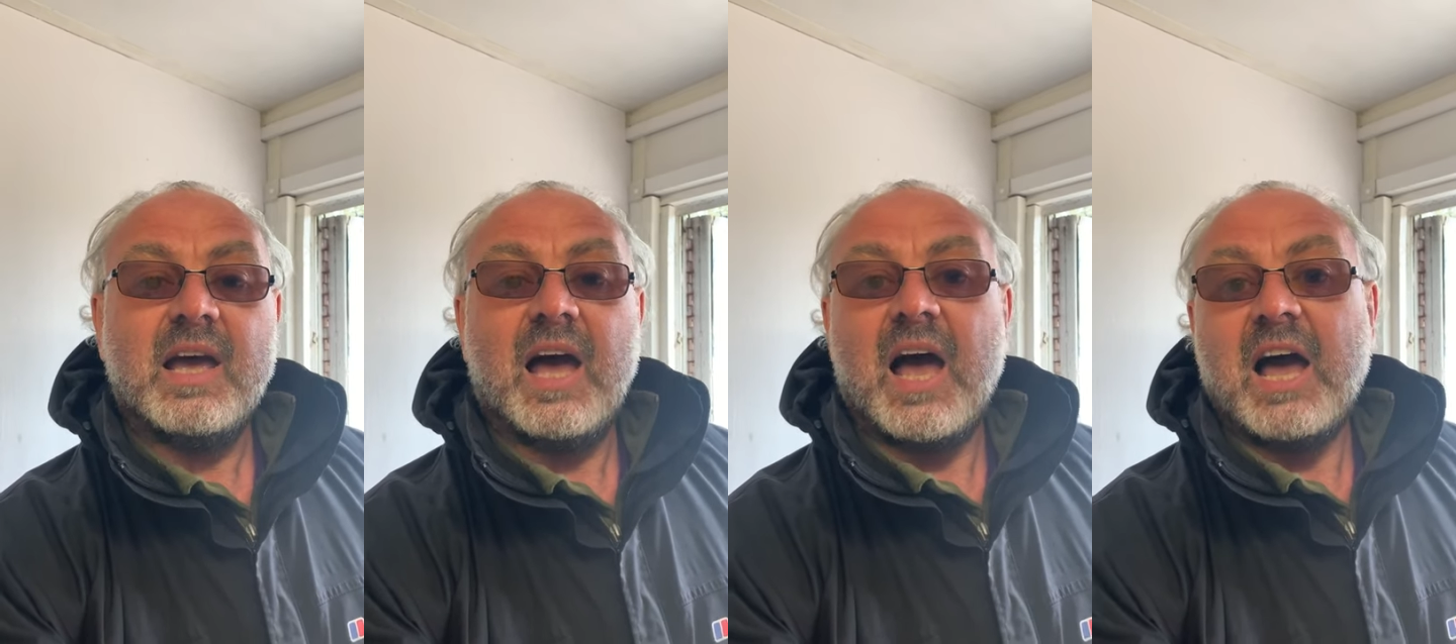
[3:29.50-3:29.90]

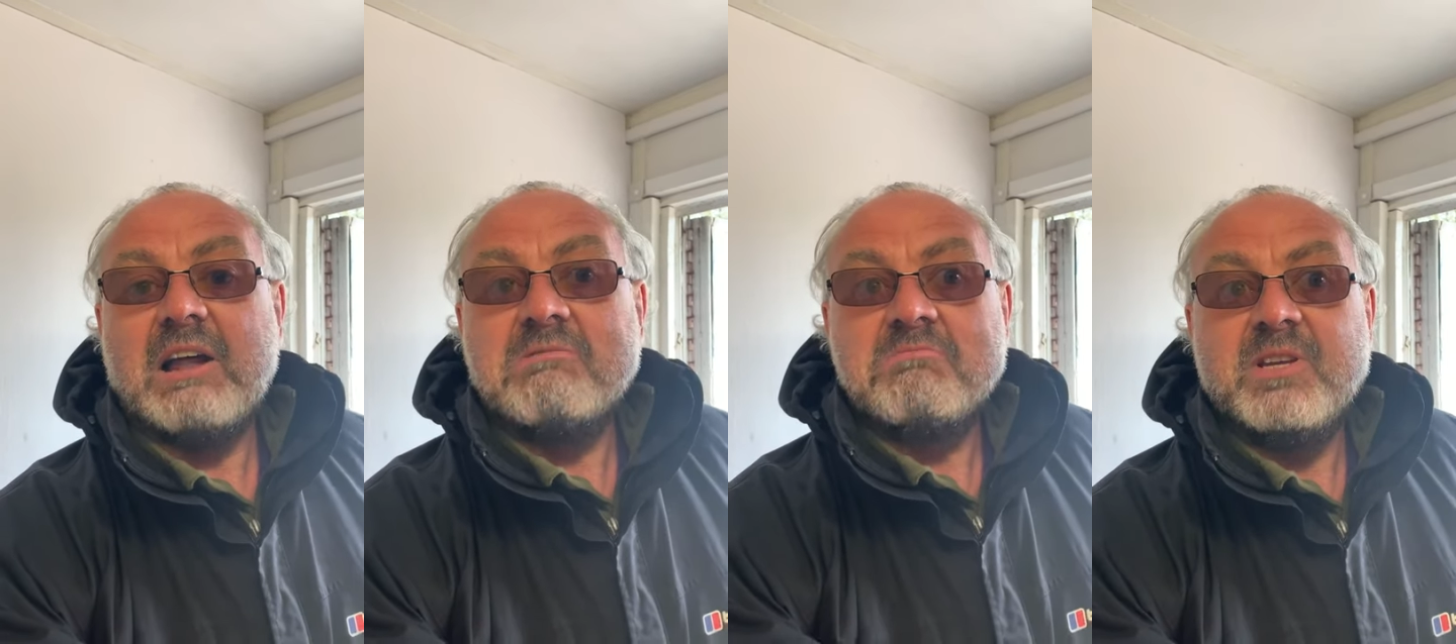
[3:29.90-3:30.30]

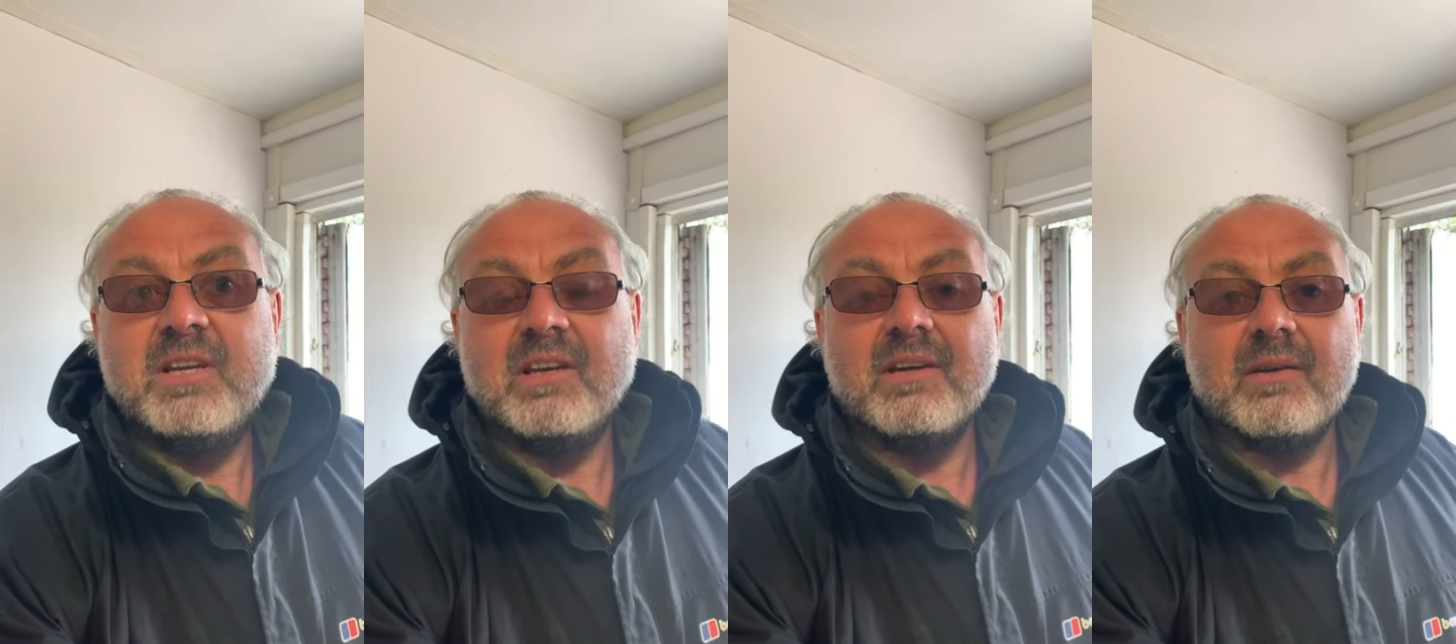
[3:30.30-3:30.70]
and you
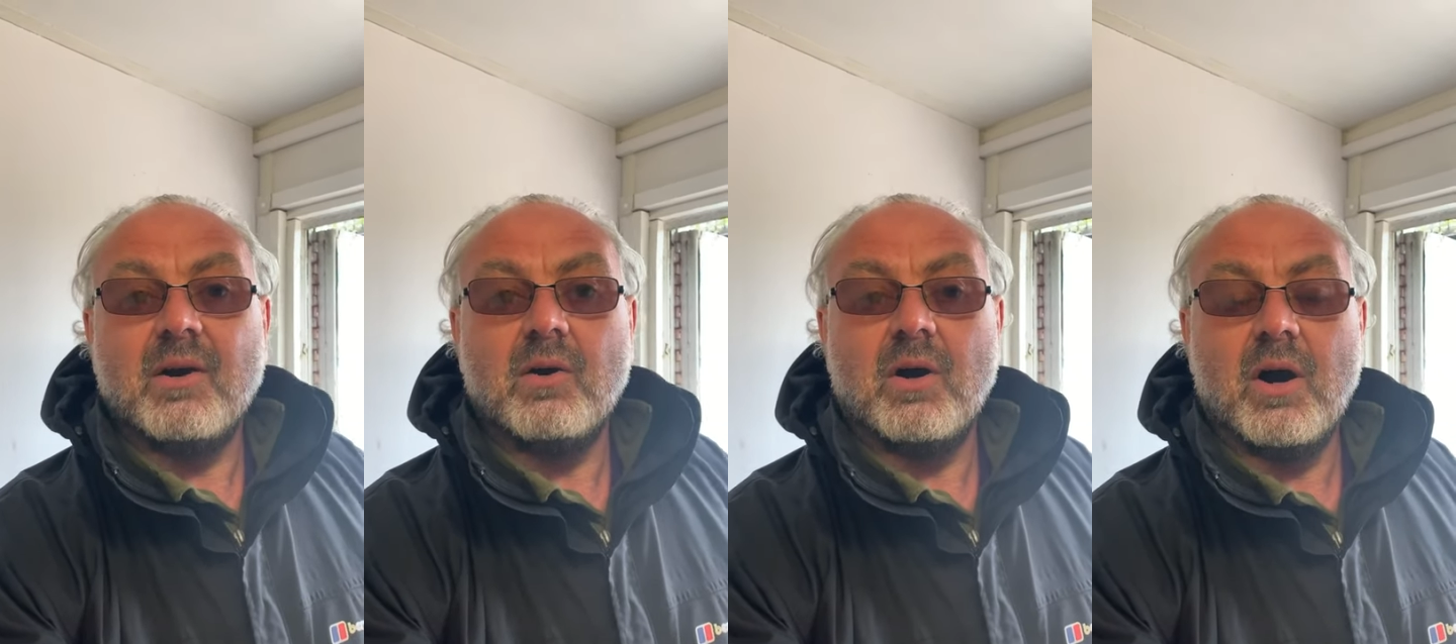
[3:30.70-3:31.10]
know,
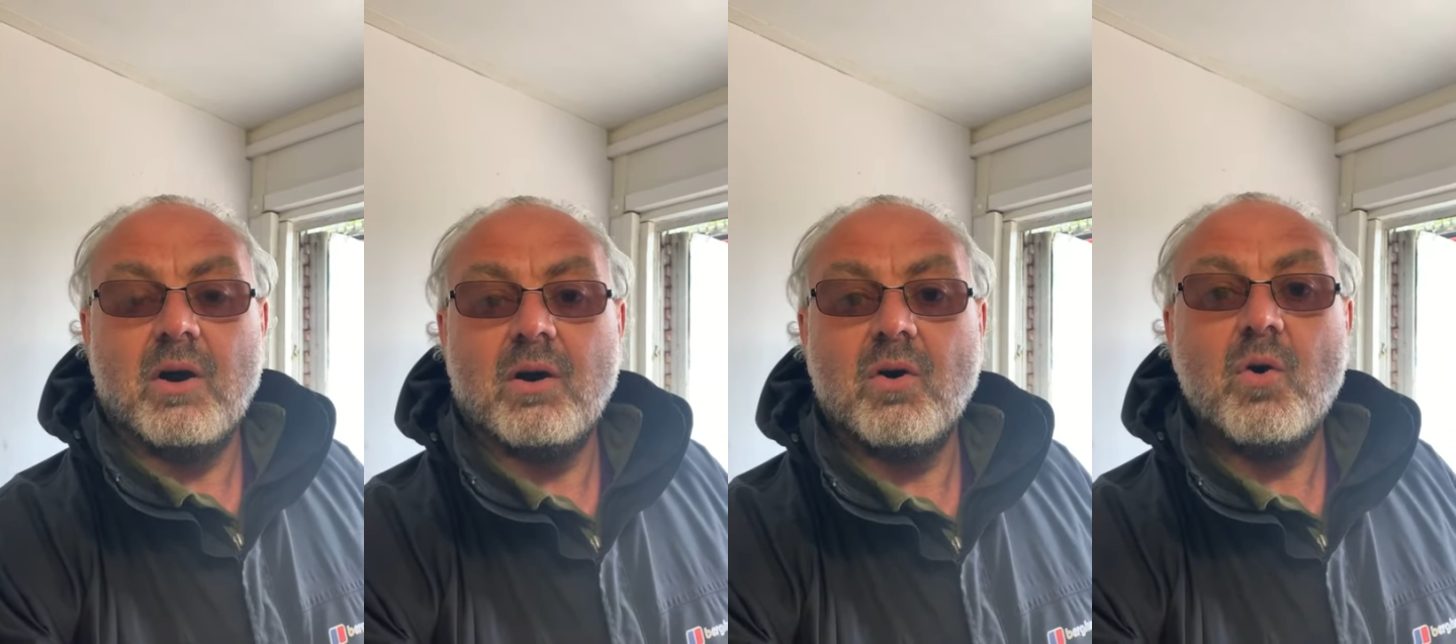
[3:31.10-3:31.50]

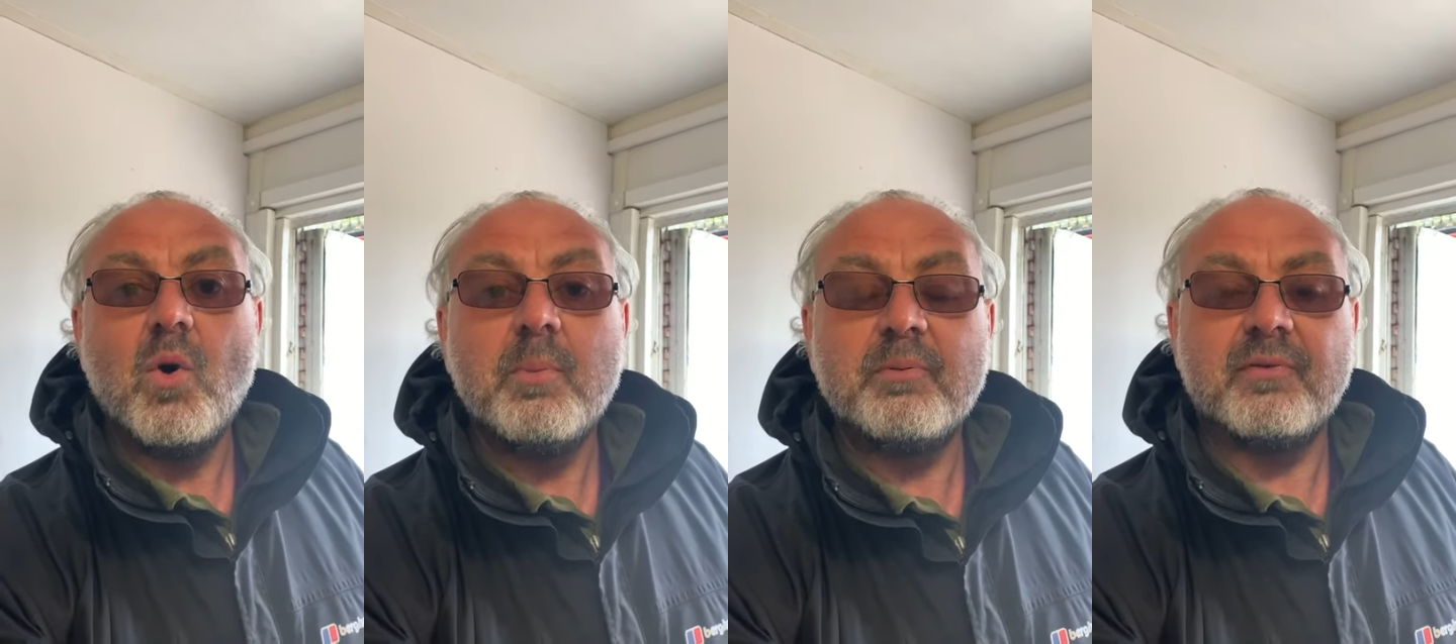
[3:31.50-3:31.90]

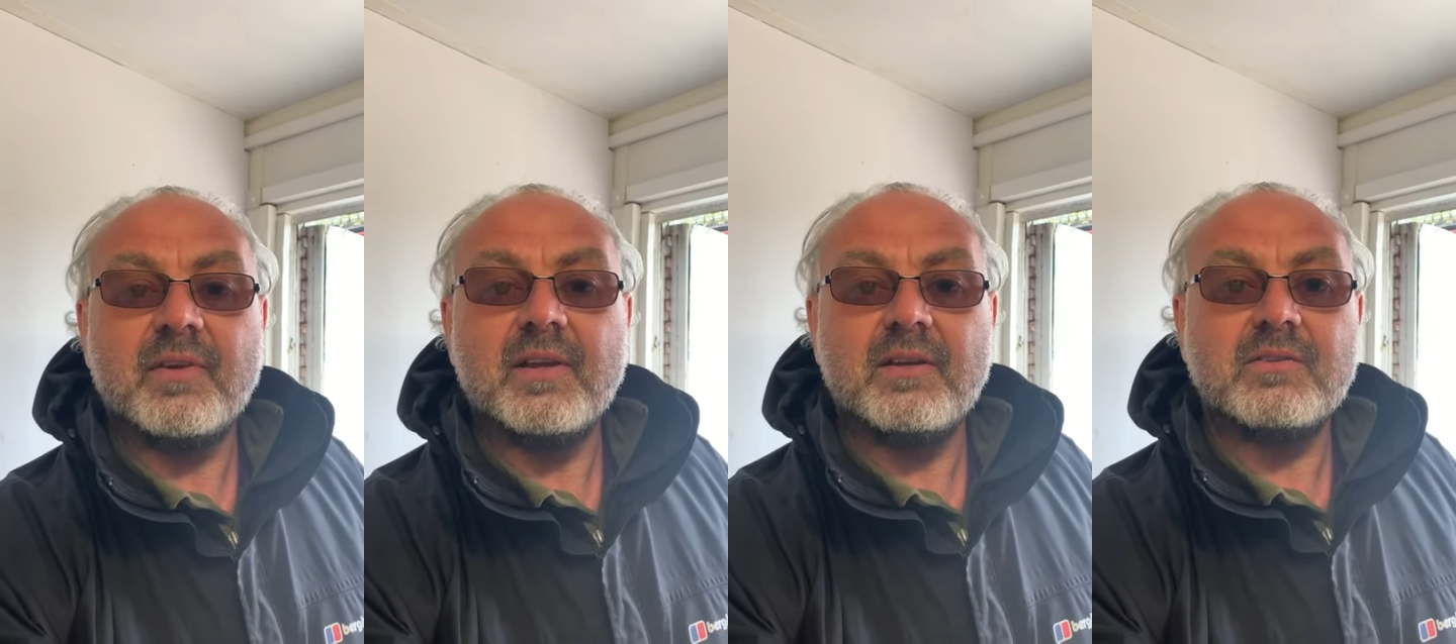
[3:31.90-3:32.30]
hopefully